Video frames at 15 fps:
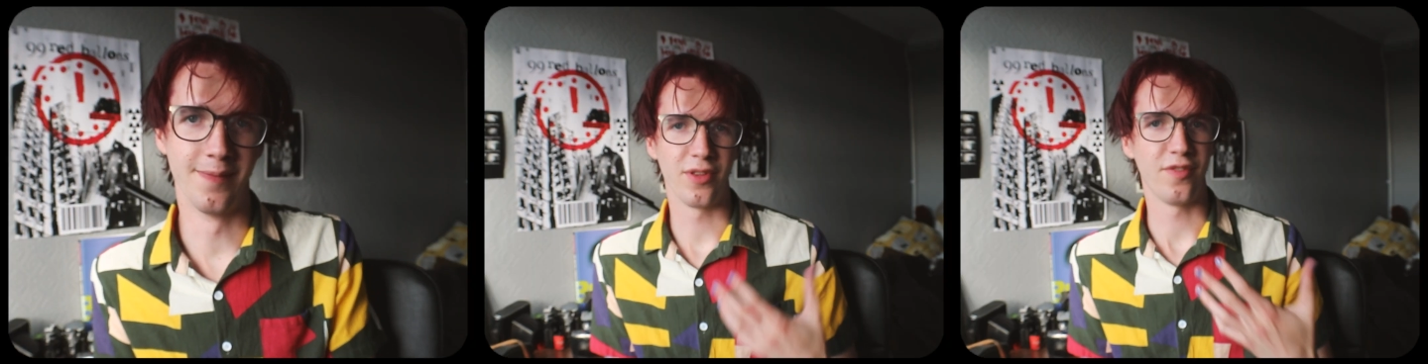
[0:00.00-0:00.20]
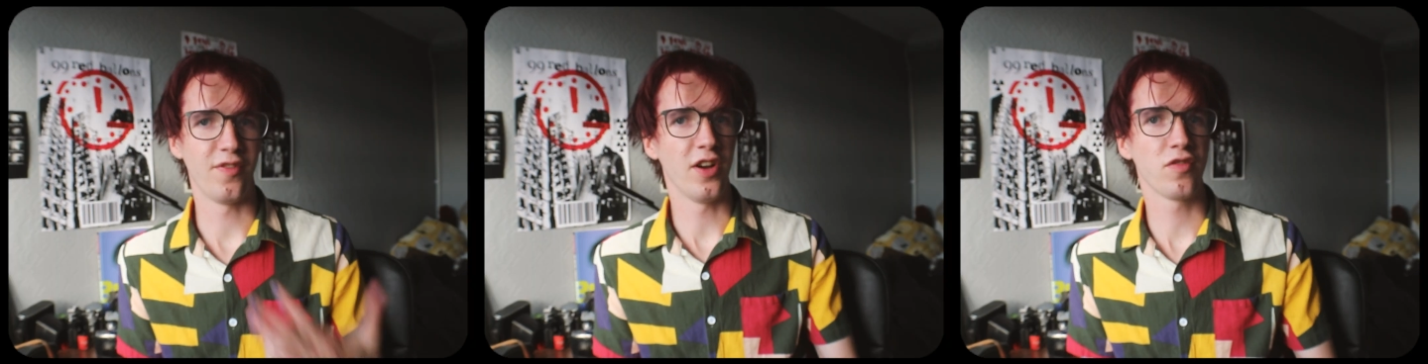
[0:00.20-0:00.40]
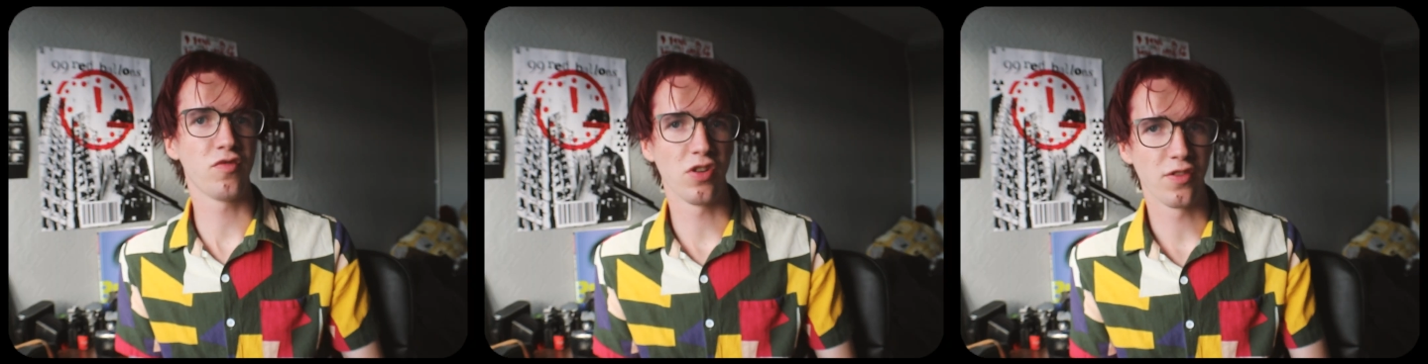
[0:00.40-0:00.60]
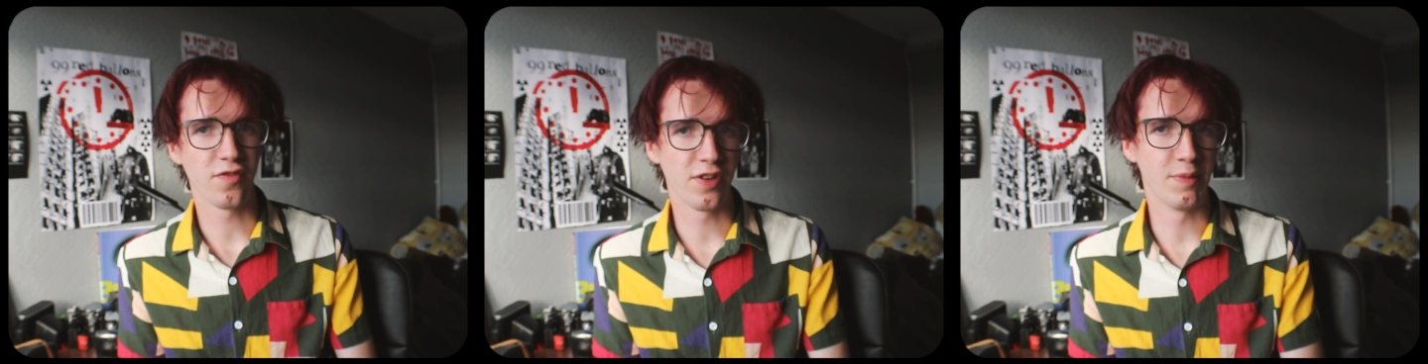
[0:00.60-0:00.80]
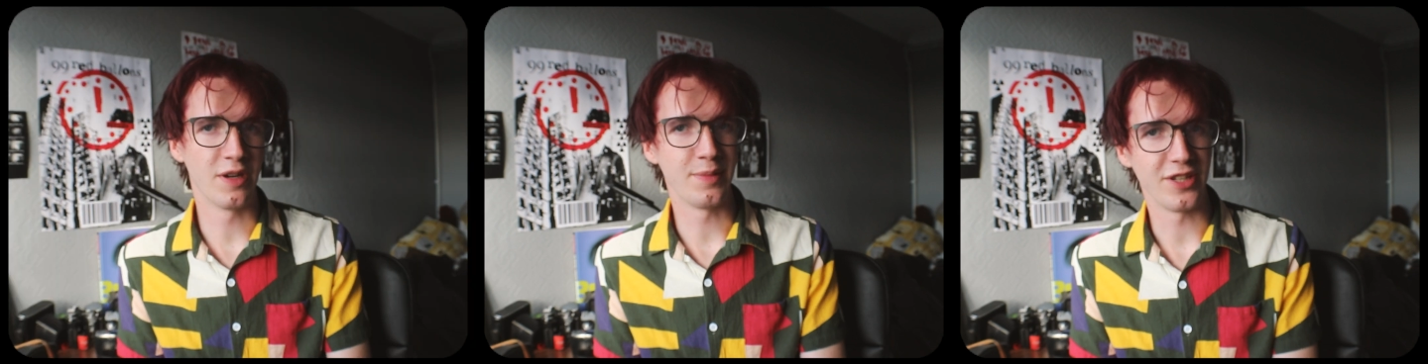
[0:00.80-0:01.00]
The first roll
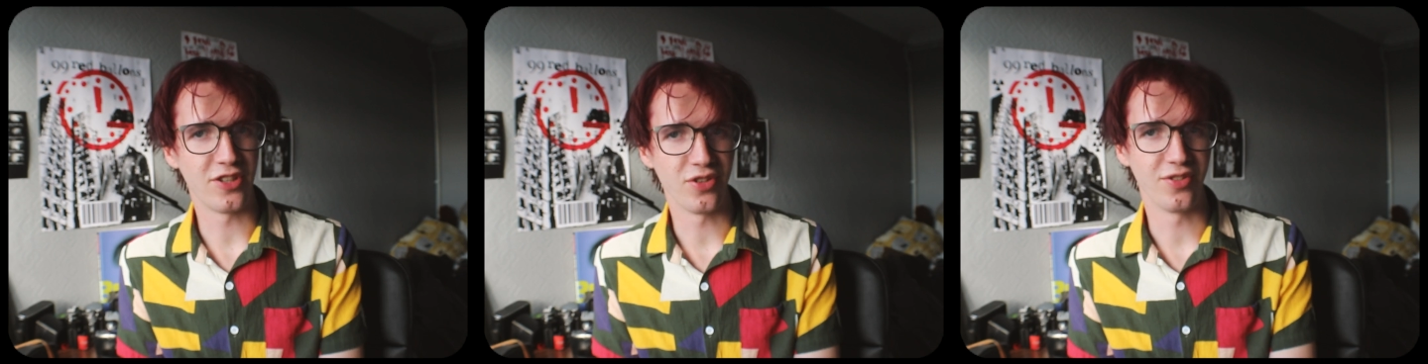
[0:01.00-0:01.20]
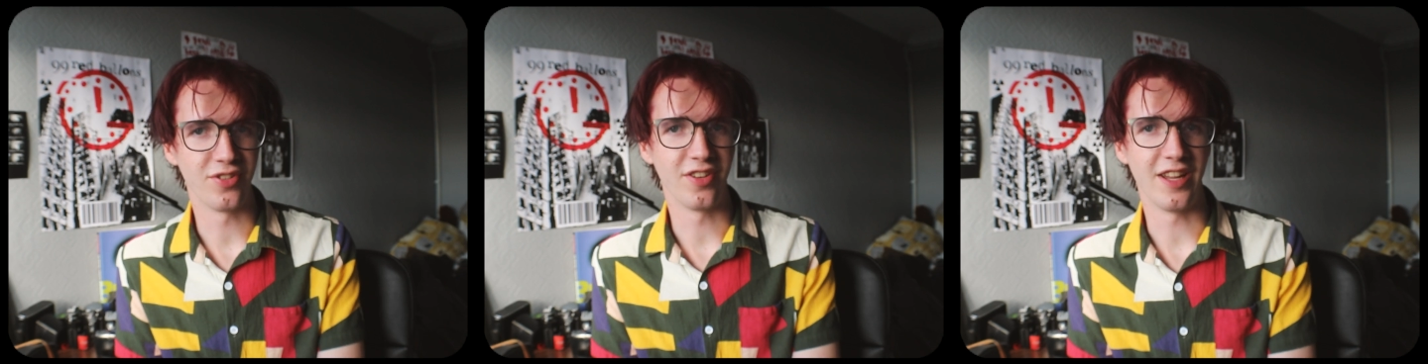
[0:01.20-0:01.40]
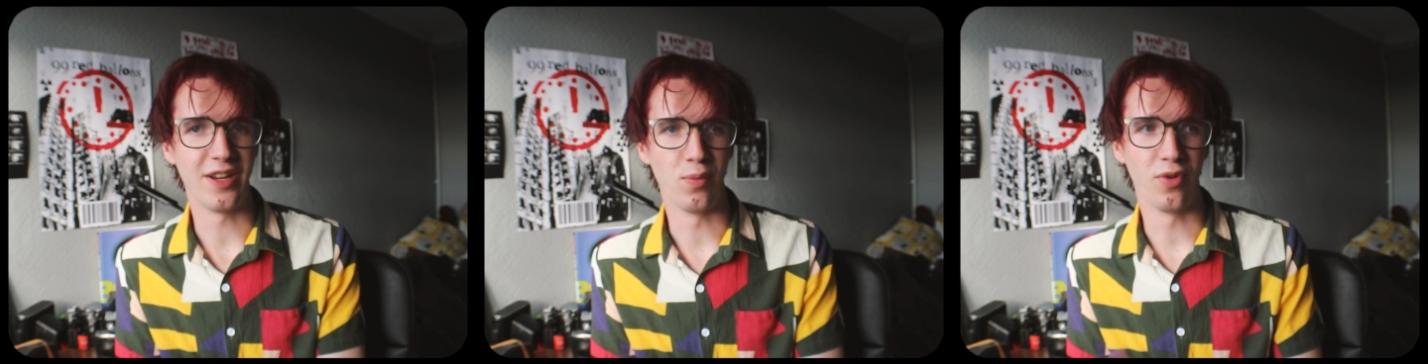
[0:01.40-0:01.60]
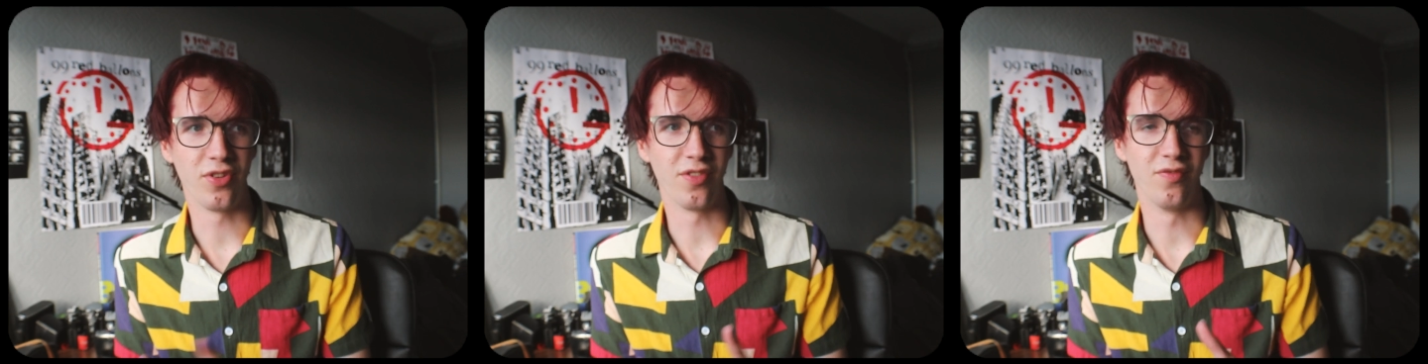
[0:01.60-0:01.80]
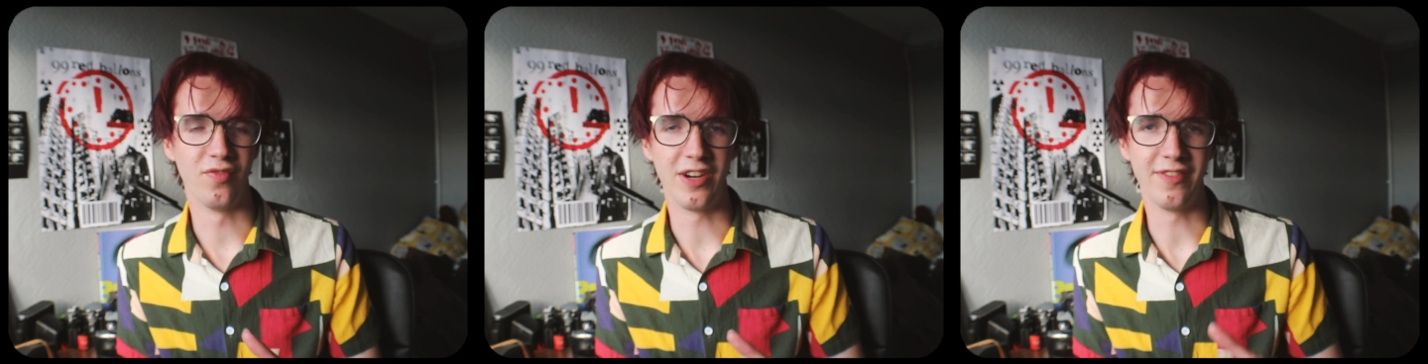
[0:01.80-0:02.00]
of film I'd be shooting today wasn't